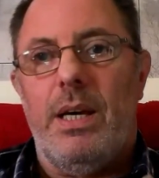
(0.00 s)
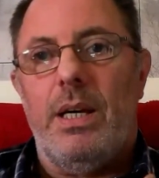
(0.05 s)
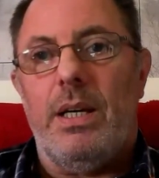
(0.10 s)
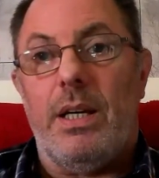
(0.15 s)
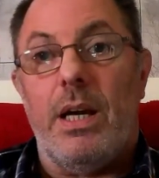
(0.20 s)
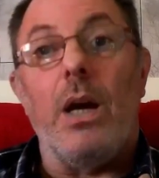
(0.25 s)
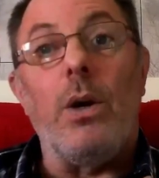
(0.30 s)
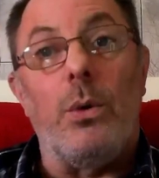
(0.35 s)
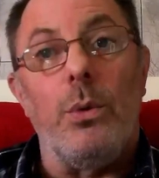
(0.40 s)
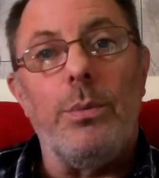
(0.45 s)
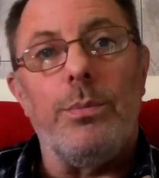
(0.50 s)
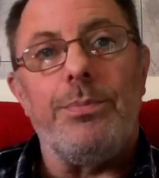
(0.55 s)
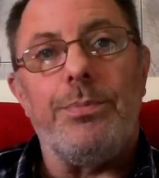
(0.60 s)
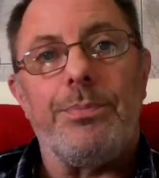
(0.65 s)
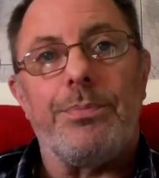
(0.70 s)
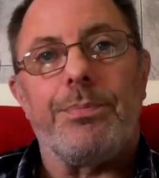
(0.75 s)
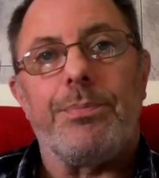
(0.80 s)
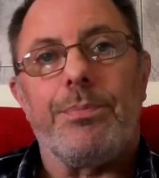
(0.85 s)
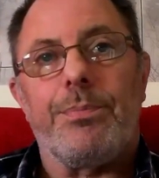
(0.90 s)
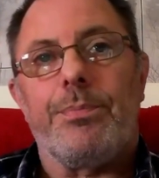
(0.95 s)
coat,
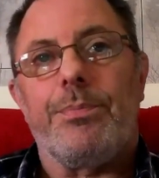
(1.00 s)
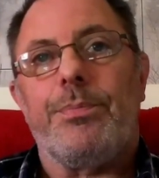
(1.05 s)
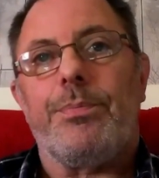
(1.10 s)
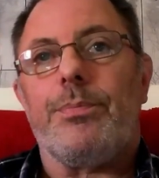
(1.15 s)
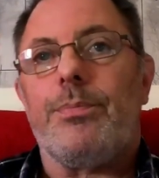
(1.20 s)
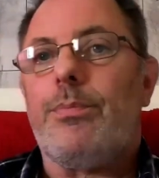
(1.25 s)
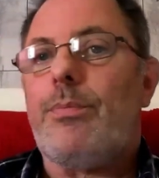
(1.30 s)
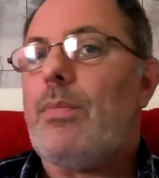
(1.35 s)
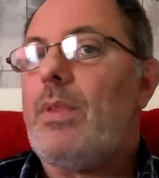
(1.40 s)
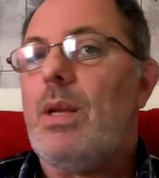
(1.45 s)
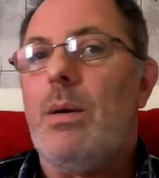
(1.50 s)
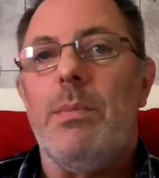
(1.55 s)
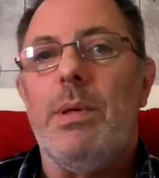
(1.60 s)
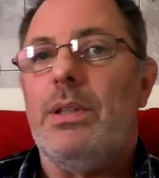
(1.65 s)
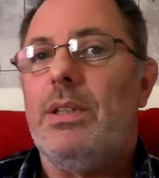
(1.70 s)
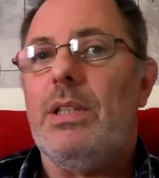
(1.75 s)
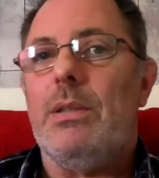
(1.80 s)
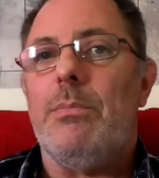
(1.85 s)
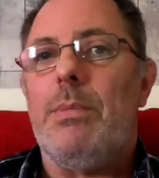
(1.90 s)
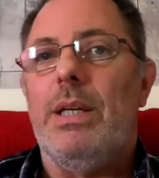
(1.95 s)

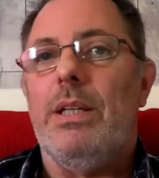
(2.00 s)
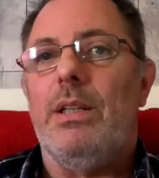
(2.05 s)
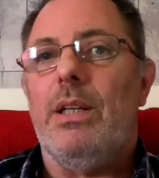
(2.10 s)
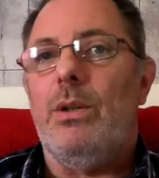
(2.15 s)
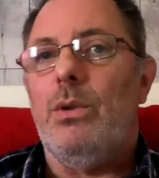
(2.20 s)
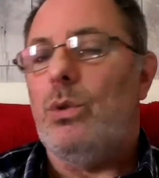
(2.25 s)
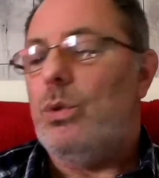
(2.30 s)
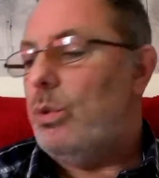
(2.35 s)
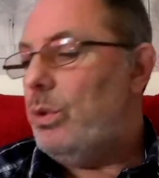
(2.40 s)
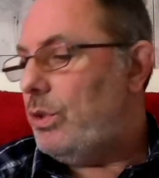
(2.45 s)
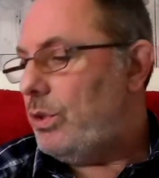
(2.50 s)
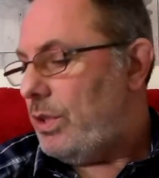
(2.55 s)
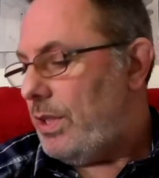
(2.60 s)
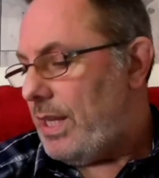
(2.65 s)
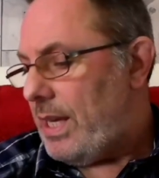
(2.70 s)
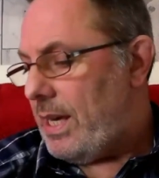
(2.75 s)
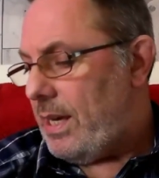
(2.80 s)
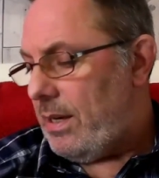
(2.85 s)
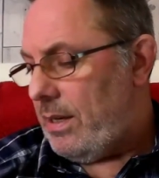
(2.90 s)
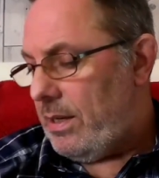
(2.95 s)
but didn't make no noise to
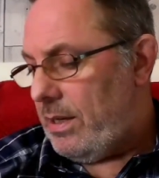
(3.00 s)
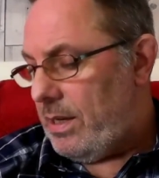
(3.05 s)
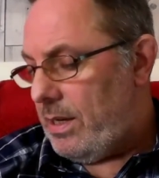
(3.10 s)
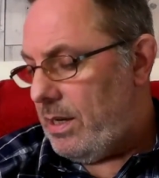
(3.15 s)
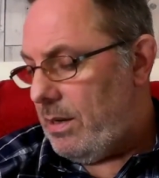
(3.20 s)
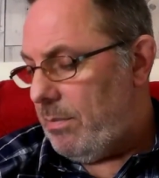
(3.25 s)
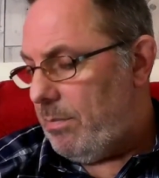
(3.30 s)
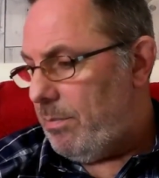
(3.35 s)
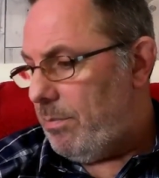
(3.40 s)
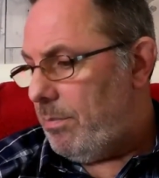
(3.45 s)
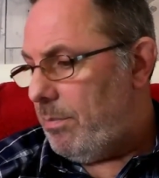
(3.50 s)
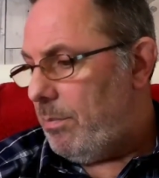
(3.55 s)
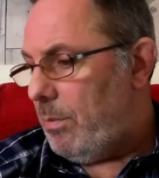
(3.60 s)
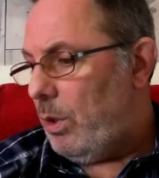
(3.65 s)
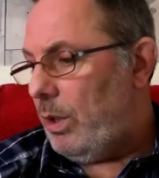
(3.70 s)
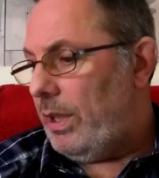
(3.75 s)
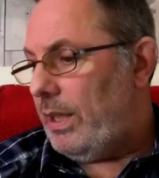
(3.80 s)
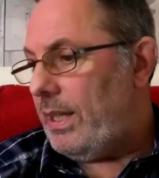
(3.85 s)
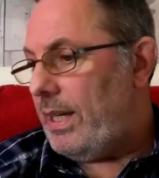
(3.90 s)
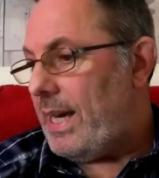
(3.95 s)
that
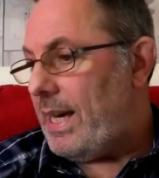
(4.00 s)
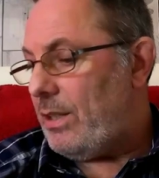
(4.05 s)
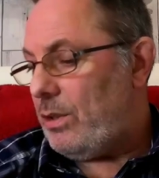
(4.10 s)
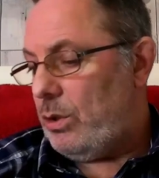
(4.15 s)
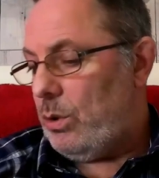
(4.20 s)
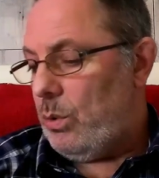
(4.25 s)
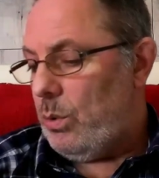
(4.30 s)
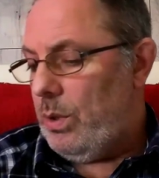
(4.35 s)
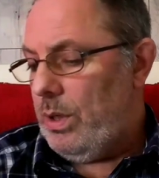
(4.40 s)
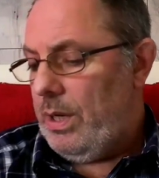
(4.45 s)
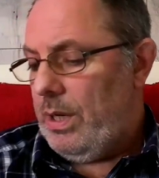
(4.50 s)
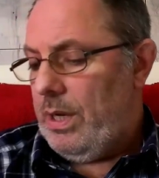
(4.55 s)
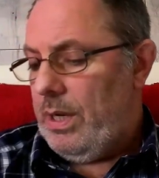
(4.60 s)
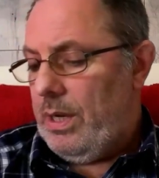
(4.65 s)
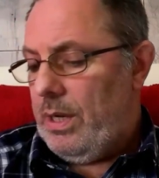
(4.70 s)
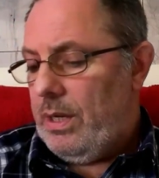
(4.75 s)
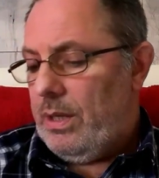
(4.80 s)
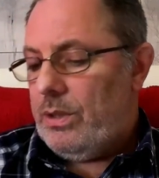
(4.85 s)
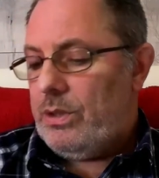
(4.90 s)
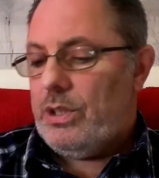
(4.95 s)
mic at all.
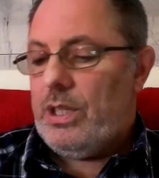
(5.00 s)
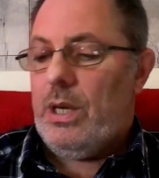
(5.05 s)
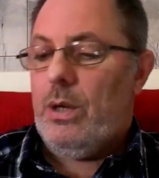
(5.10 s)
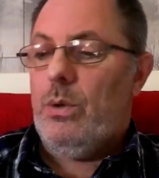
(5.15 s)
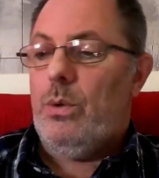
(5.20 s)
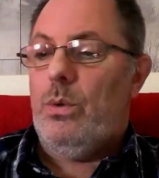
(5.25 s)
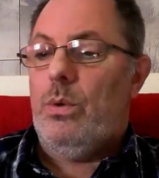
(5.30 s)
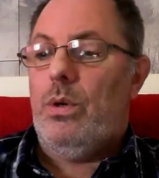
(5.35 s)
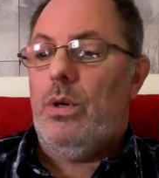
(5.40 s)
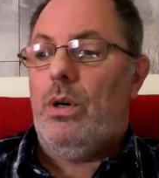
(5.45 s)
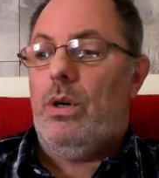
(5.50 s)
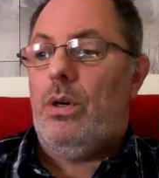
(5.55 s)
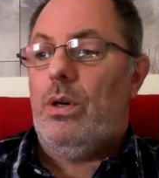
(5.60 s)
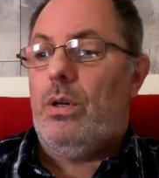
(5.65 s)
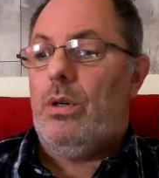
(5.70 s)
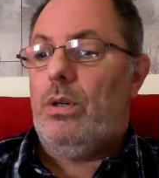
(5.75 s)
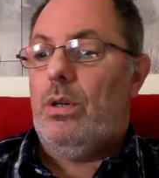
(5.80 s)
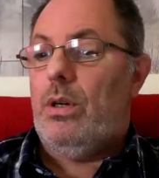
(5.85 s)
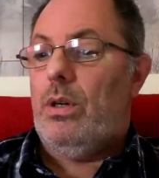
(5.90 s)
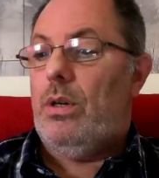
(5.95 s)
So
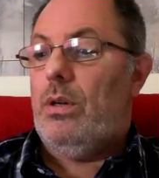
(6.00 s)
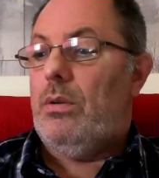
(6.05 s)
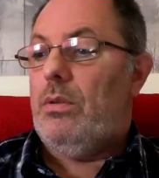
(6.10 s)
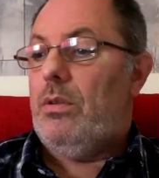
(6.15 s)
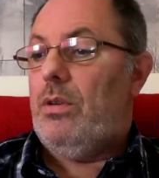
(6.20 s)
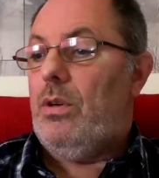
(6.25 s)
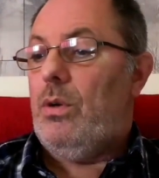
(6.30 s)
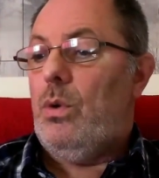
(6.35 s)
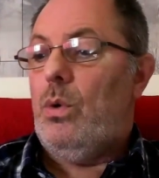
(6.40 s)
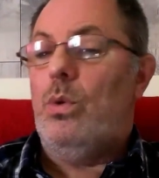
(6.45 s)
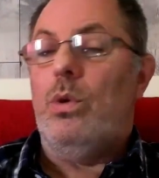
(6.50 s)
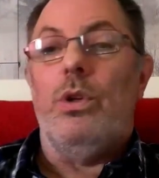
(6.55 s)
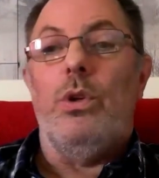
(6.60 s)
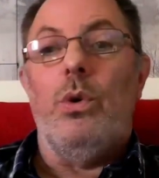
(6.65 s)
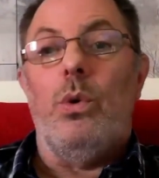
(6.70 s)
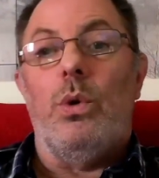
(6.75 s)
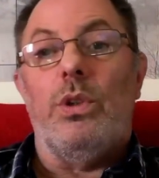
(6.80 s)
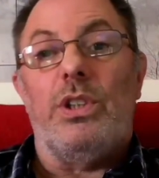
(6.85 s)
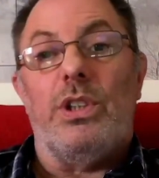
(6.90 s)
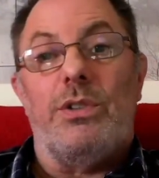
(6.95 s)
all in
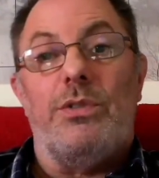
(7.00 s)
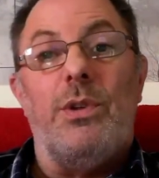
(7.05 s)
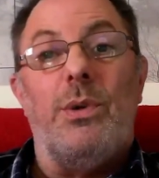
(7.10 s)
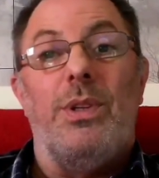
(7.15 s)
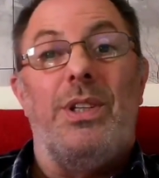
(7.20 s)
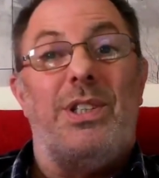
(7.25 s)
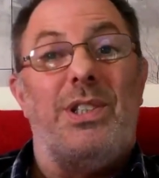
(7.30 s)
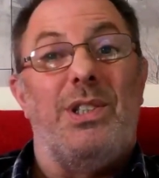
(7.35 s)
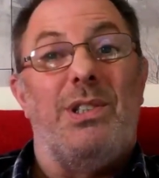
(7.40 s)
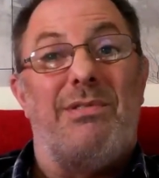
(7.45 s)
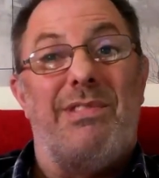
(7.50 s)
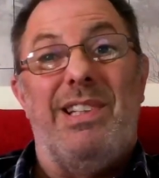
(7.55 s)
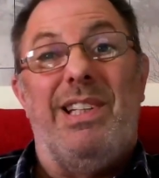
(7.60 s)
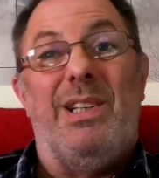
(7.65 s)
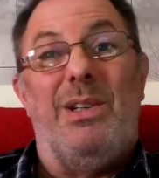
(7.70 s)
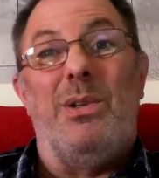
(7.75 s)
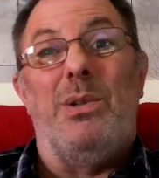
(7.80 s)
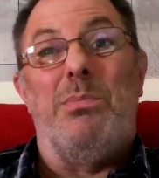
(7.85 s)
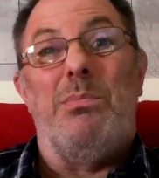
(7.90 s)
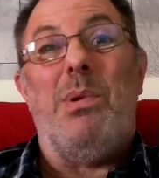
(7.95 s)
all, I just feel this is a really
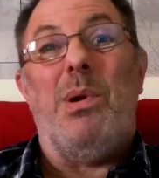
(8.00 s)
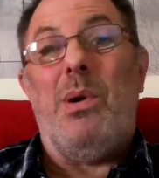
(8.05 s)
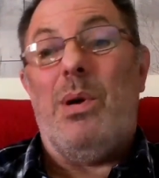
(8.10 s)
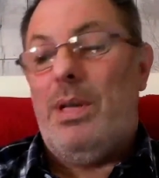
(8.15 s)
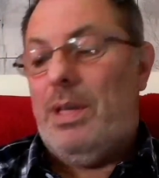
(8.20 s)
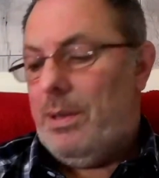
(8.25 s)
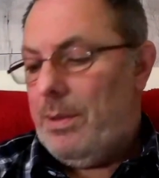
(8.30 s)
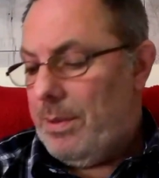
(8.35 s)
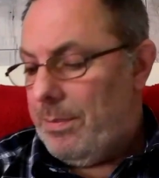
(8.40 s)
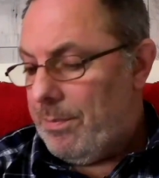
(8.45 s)
good buy.